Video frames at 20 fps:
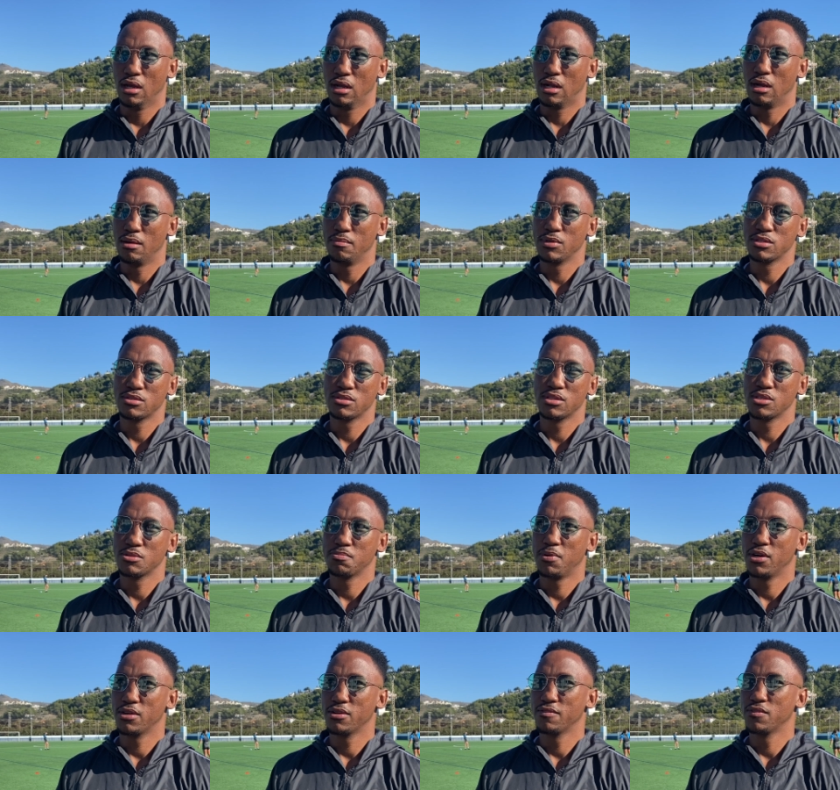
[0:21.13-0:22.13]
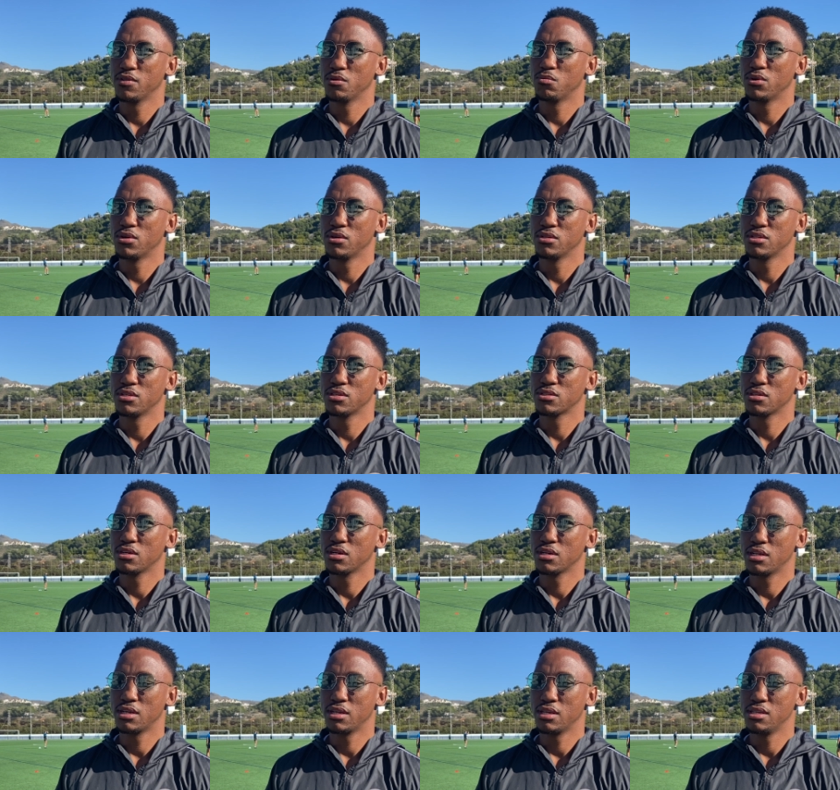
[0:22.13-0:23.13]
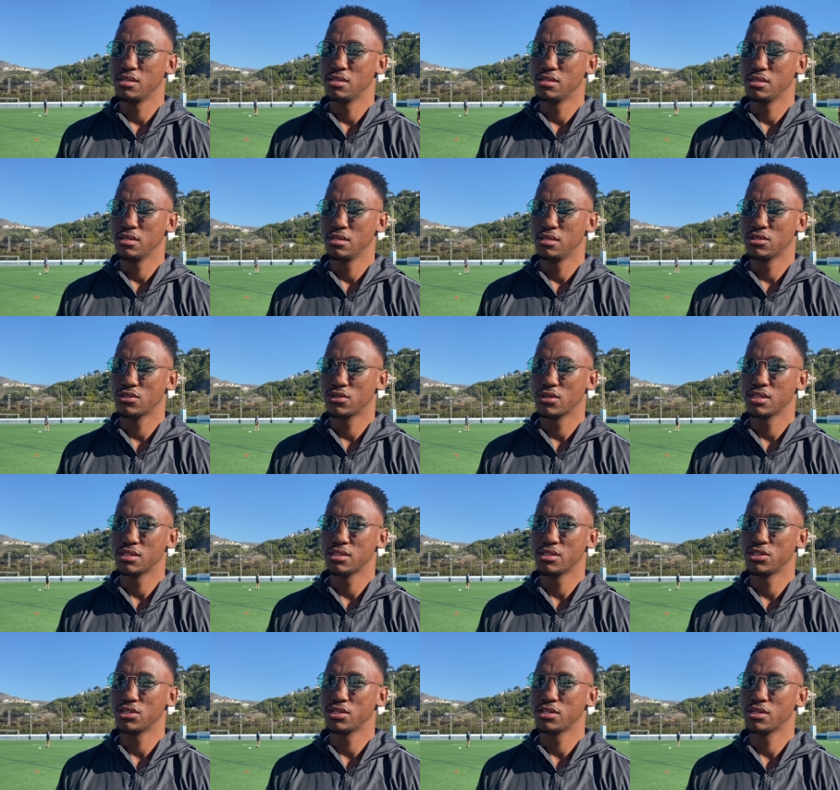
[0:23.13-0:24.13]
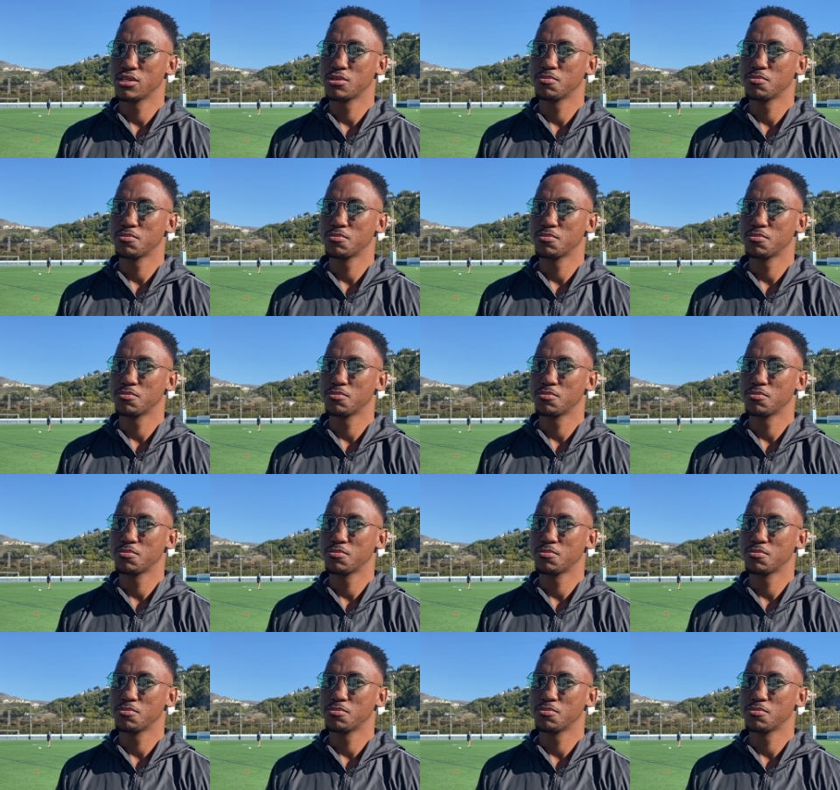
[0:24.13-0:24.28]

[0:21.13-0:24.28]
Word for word: coming to this part of the world is not an easy transition,